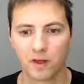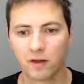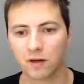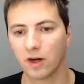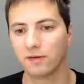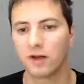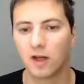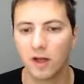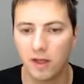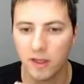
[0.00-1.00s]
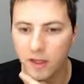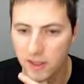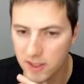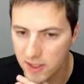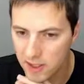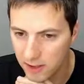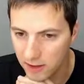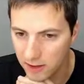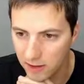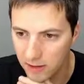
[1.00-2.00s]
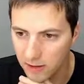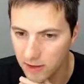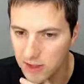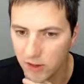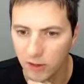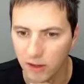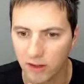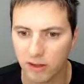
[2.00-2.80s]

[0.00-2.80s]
The Grafana is it's not